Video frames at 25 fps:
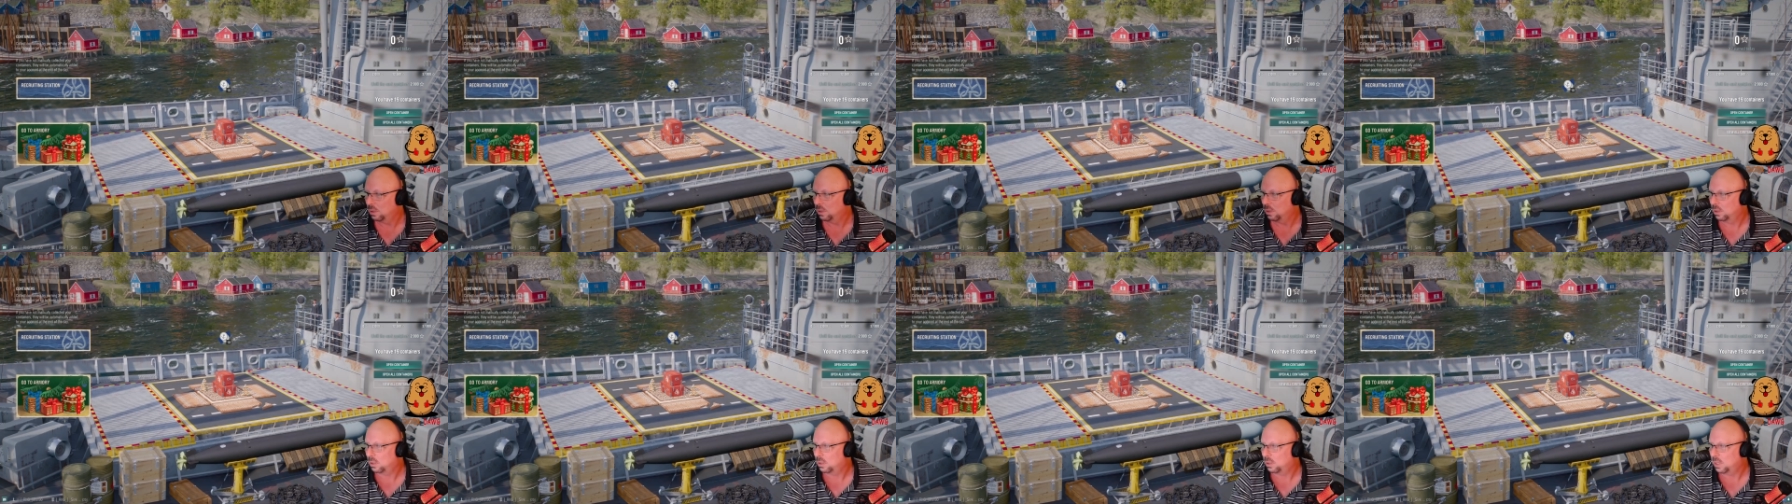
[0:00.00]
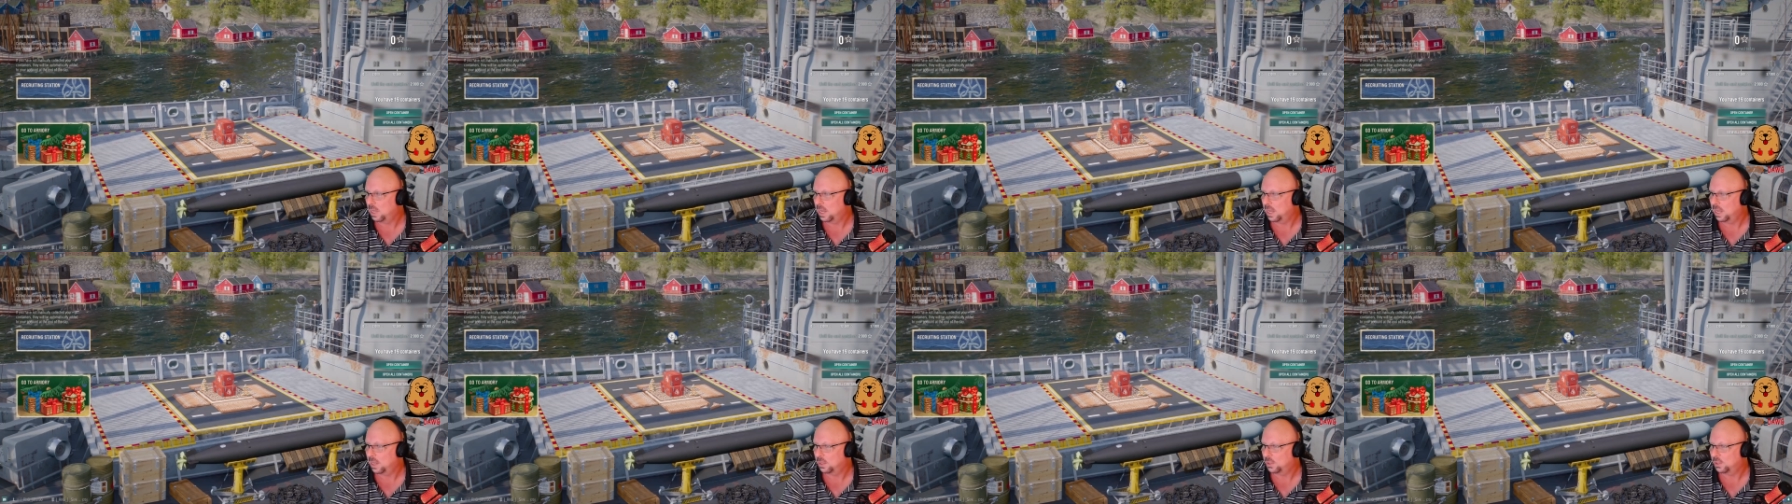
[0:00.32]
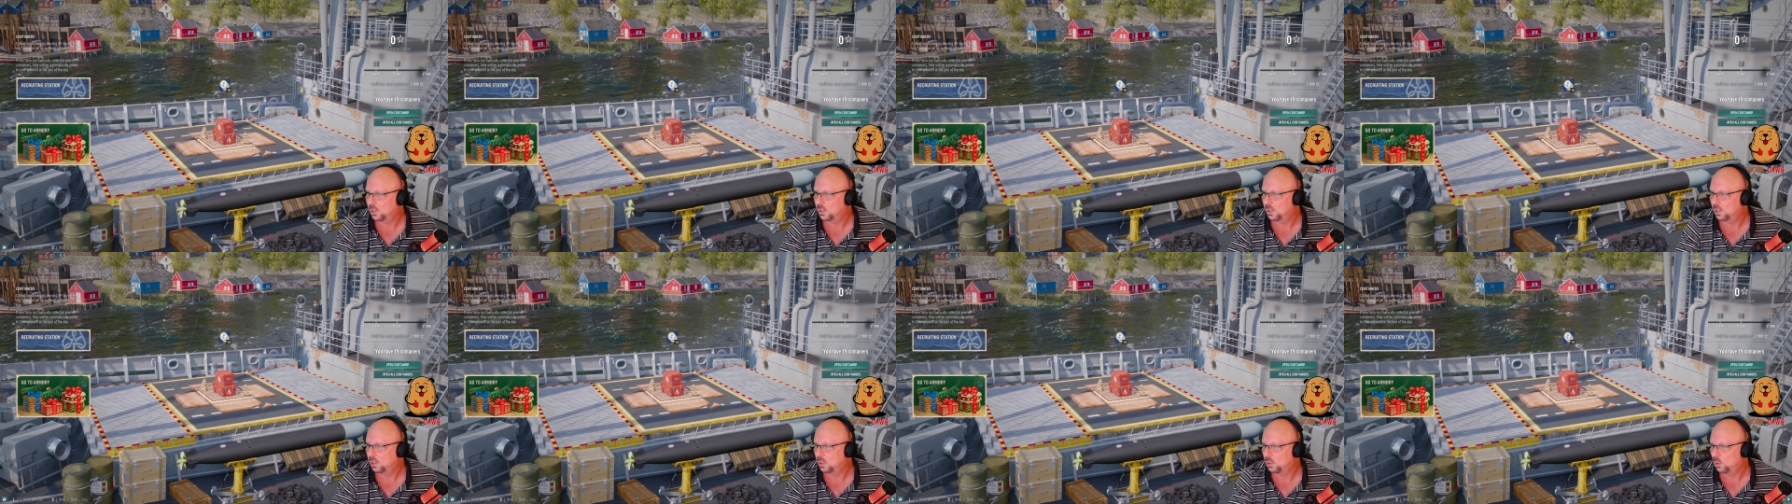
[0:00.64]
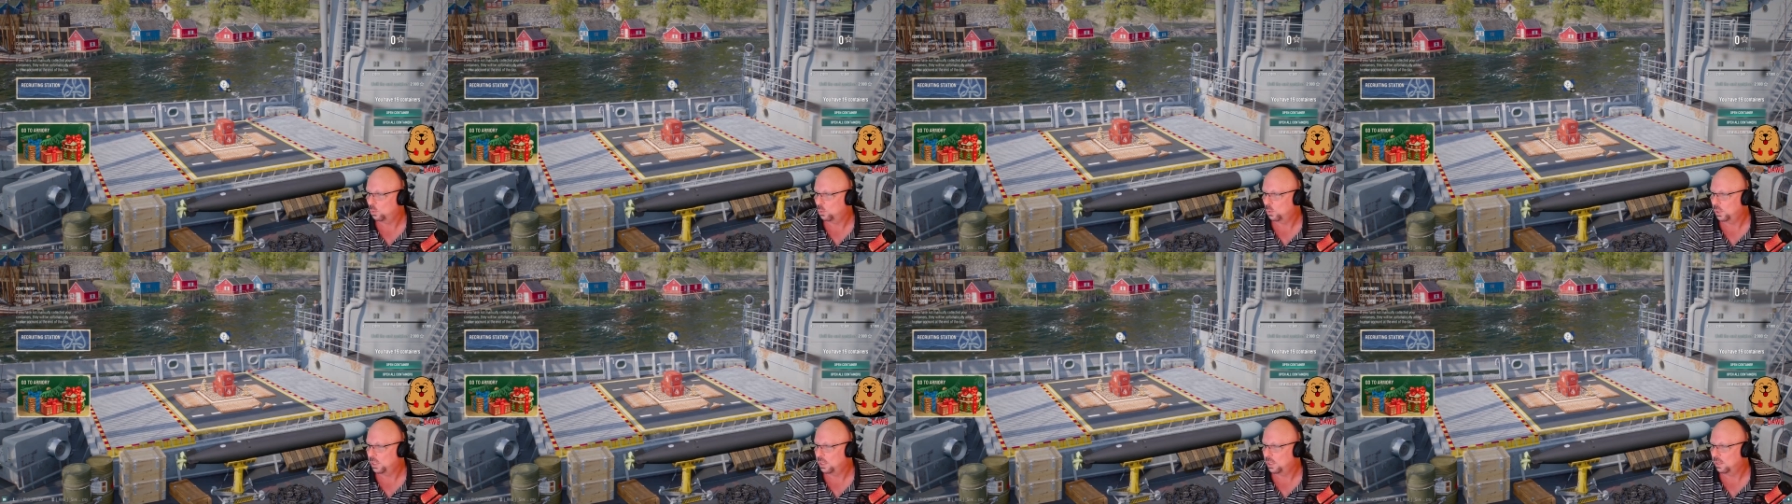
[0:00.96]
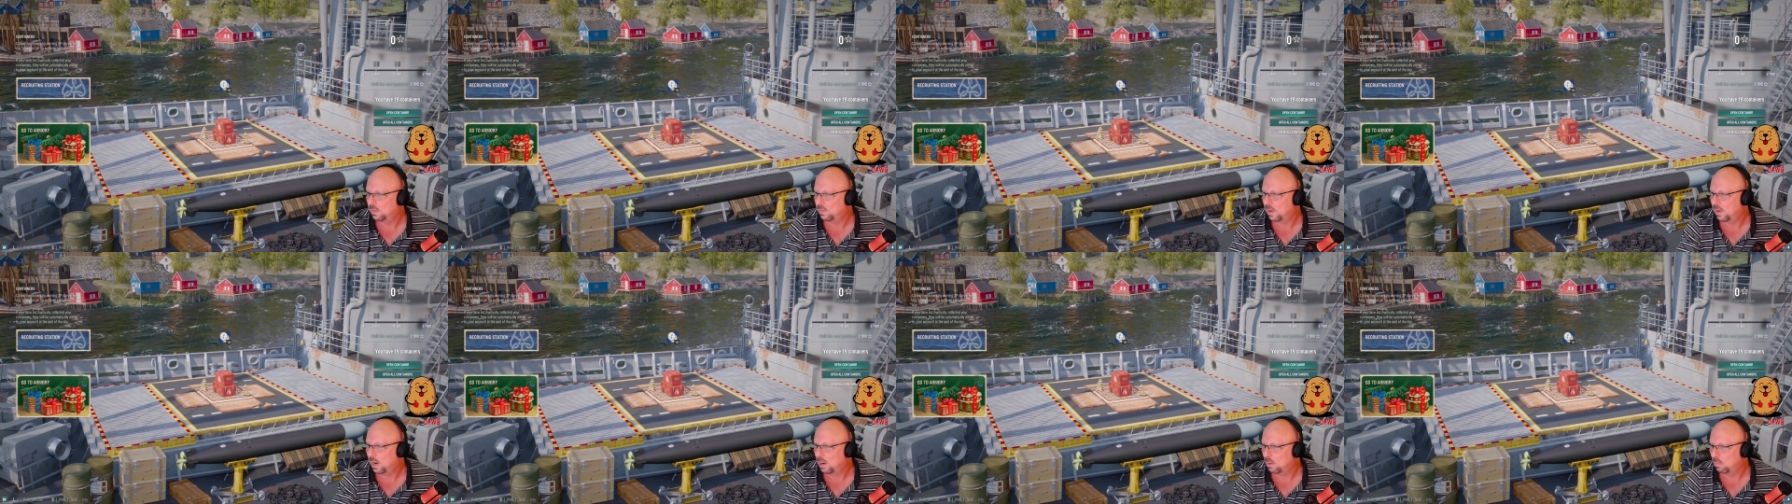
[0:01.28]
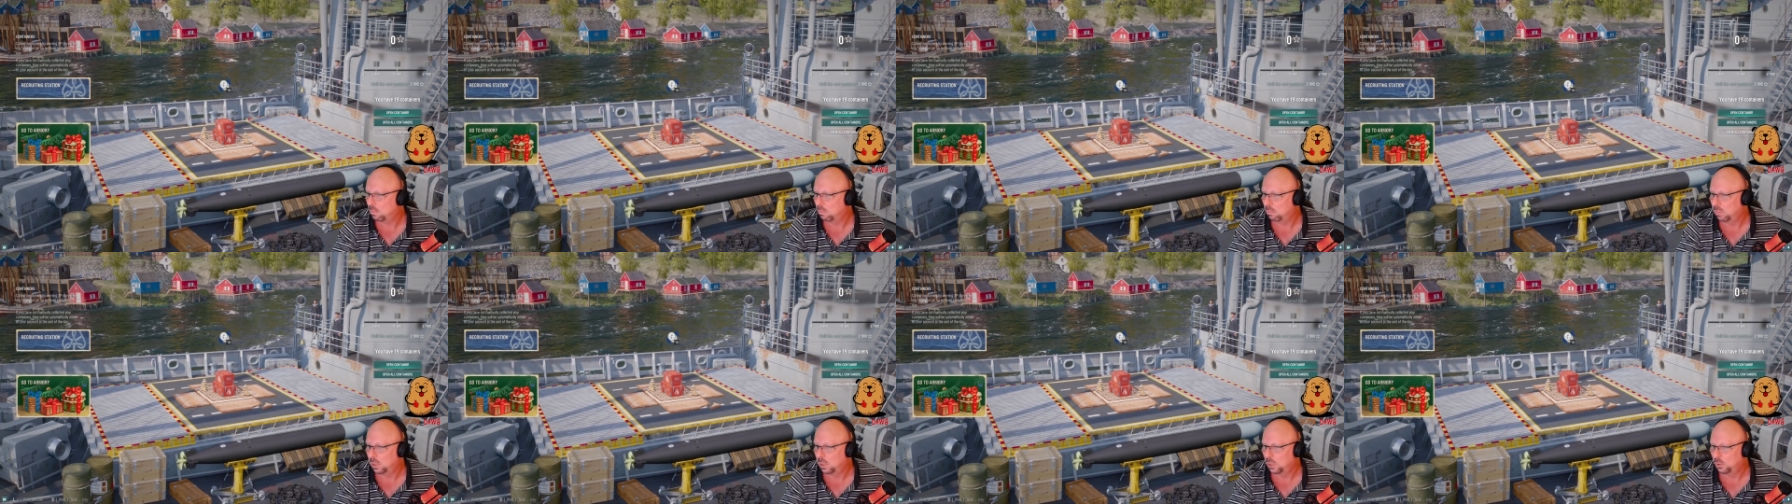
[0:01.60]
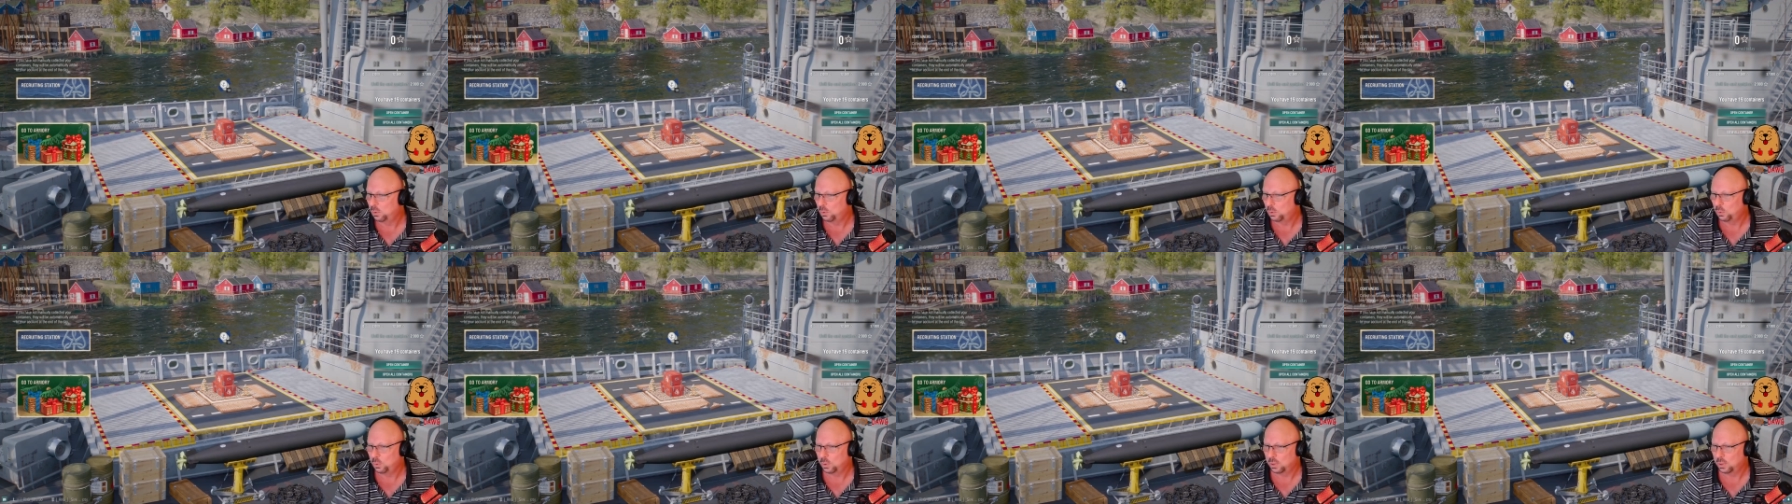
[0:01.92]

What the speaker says: Yes, 20 of our blue